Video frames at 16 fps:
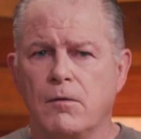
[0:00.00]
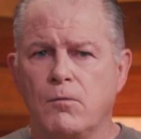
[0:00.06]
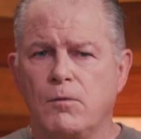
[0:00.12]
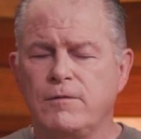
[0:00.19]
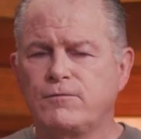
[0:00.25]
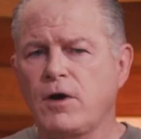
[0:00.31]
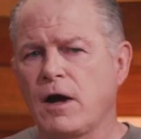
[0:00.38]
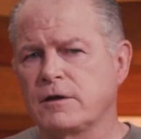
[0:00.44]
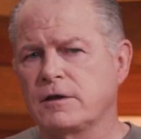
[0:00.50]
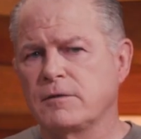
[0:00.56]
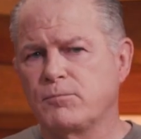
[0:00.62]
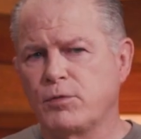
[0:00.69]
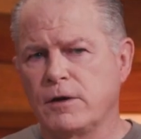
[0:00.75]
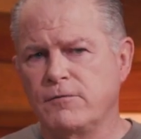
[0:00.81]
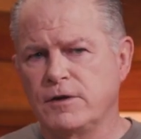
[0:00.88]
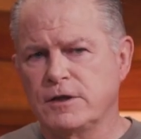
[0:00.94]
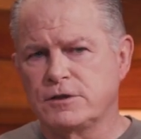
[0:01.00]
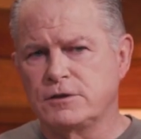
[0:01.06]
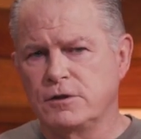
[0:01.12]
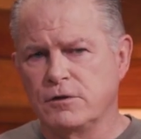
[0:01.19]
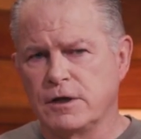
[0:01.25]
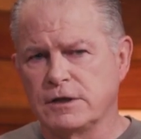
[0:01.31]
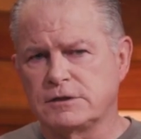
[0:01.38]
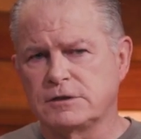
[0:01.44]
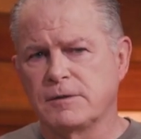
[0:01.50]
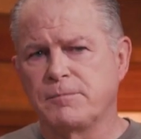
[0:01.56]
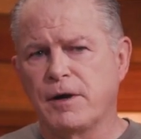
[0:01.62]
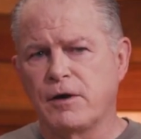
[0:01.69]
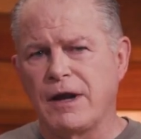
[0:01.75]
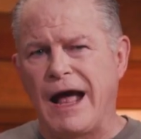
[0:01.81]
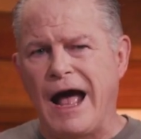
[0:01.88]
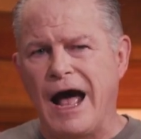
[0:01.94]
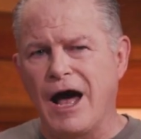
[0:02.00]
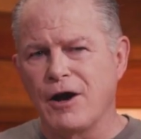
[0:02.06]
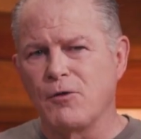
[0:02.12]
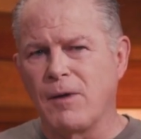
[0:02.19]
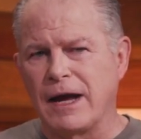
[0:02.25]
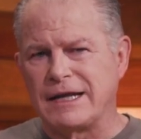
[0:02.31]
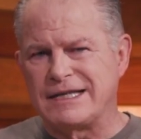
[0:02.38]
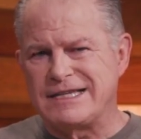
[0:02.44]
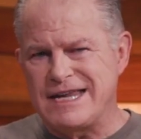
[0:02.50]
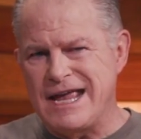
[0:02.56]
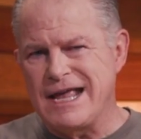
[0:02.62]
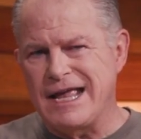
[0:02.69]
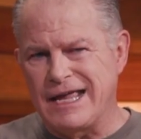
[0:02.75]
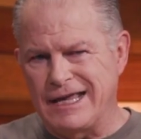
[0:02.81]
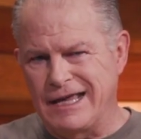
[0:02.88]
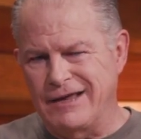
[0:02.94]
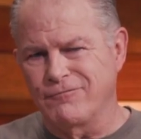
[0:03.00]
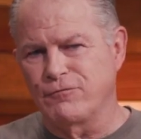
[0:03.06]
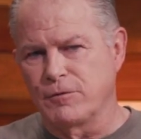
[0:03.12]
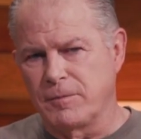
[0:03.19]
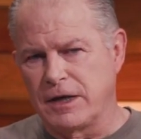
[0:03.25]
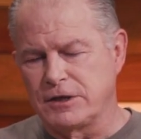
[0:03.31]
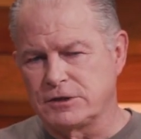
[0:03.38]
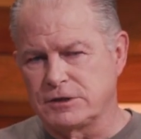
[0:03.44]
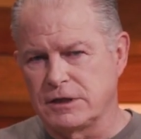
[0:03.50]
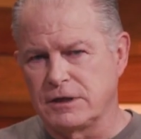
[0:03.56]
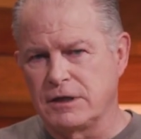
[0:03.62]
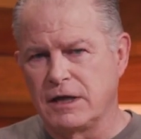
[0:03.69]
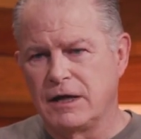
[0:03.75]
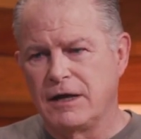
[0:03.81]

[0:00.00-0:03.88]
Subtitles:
We've talked in previous units about how do I take information,